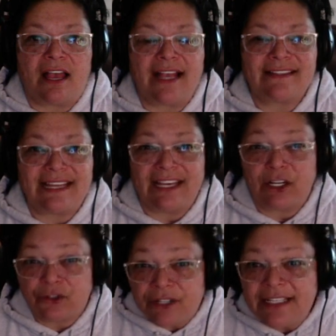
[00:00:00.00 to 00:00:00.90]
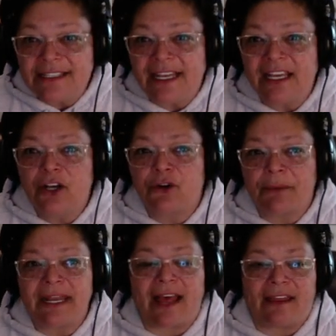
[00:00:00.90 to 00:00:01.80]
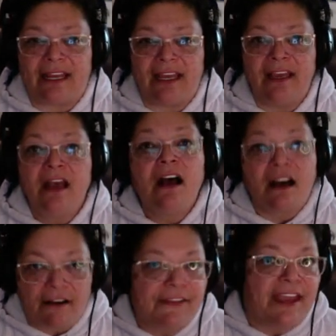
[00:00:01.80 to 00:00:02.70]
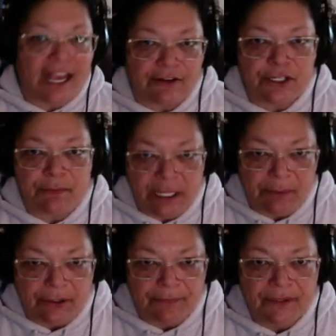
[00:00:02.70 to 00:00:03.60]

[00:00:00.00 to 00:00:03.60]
as the increasing criminality of the Irish people.